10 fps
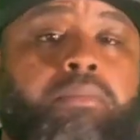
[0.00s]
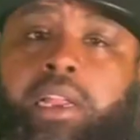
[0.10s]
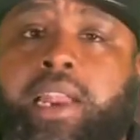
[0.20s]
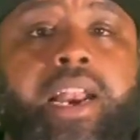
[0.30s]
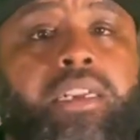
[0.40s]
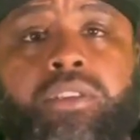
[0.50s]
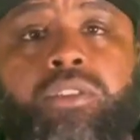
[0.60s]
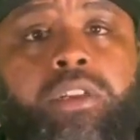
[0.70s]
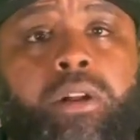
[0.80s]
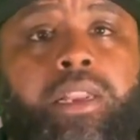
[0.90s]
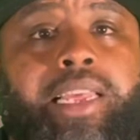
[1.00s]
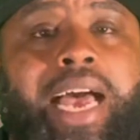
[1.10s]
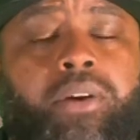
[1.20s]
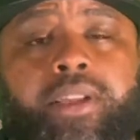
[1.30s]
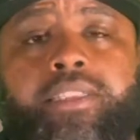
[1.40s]

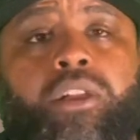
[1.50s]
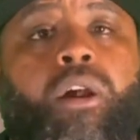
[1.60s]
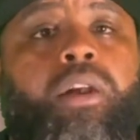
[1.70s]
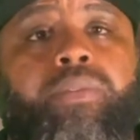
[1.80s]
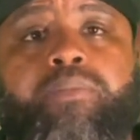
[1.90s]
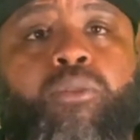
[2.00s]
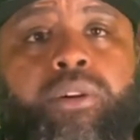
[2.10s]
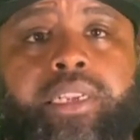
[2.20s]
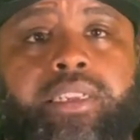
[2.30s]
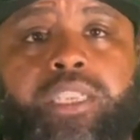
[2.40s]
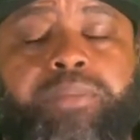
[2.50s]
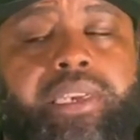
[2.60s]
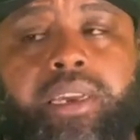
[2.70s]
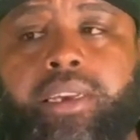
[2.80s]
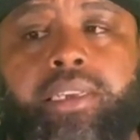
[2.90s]
aren't reporting this,
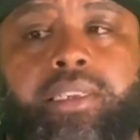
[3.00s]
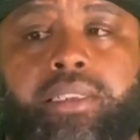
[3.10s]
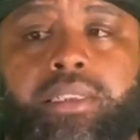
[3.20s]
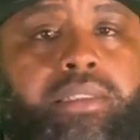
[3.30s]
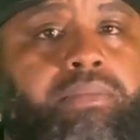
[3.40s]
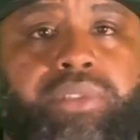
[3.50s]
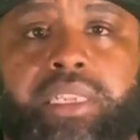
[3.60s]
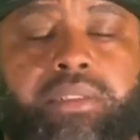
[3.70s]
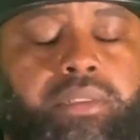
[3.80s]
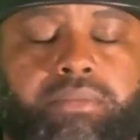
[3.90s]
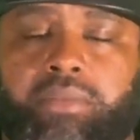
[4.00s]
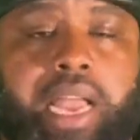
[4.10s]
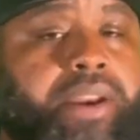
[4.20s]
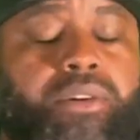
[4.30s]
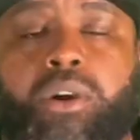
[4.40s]
because it's,
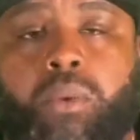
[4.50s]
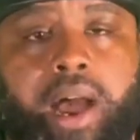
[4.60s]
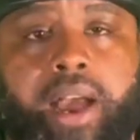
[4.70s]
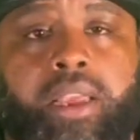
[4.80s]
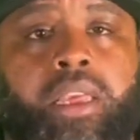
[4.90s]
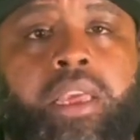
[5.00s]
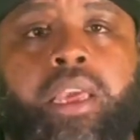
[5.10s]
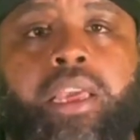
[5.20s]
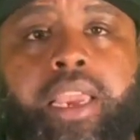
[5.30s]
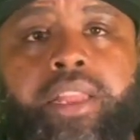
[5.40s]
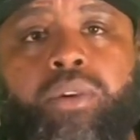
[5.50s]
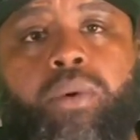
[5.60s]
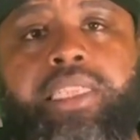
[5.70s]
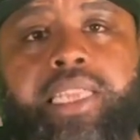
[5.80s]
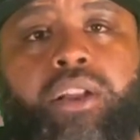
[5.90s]
I don't know why. And the
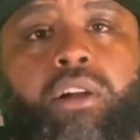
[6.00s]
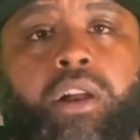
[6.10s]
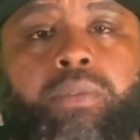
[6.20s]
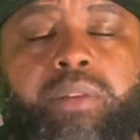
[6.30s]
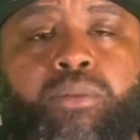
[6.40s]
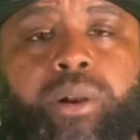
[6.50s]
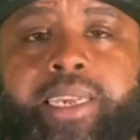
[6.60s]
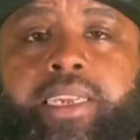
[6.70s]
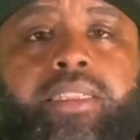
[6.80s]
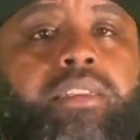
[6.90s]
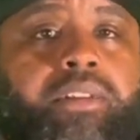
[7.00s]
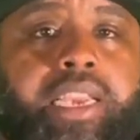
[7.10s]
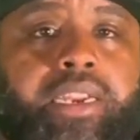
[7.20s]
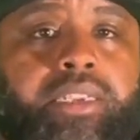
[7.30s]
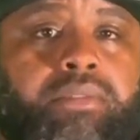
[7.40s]
ones that are reporting it, they're
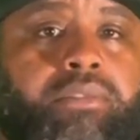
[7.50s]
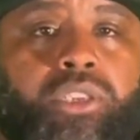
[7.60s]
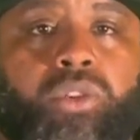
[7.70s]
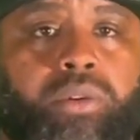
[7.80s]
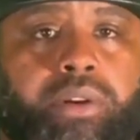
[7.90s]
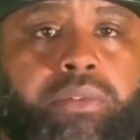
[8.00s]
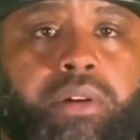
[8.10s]
getting the story wrong.